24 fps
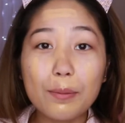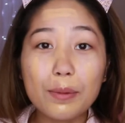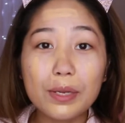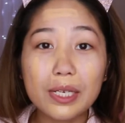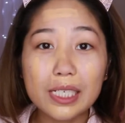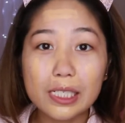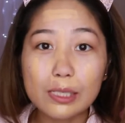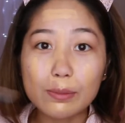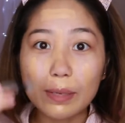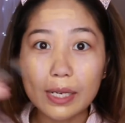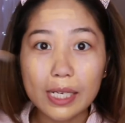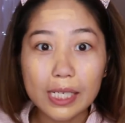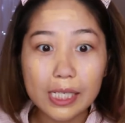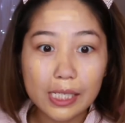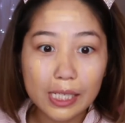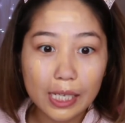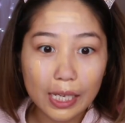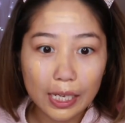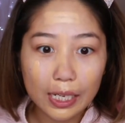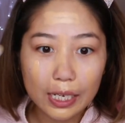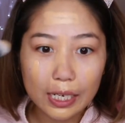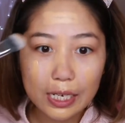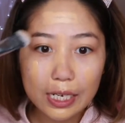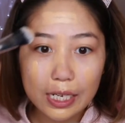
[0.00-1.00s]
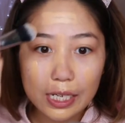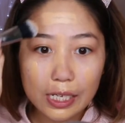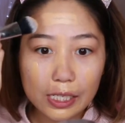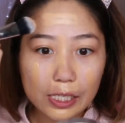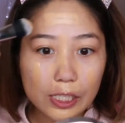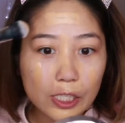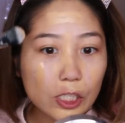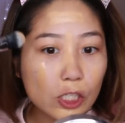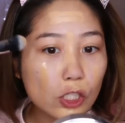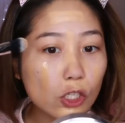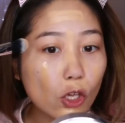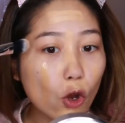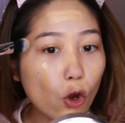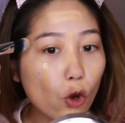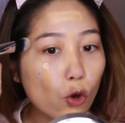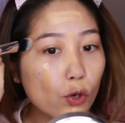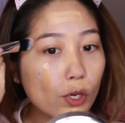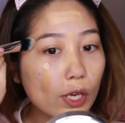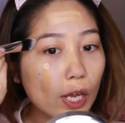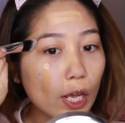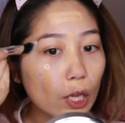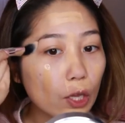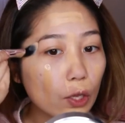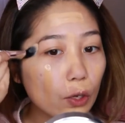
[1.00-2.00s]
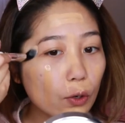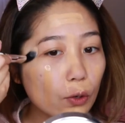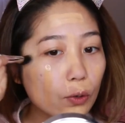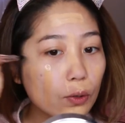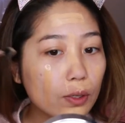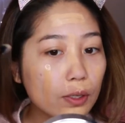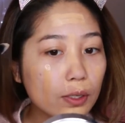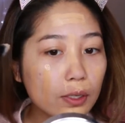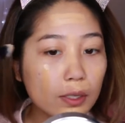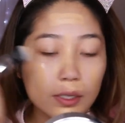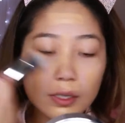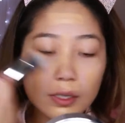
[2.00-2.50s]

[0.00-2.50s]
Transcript: because my skin is so yellow.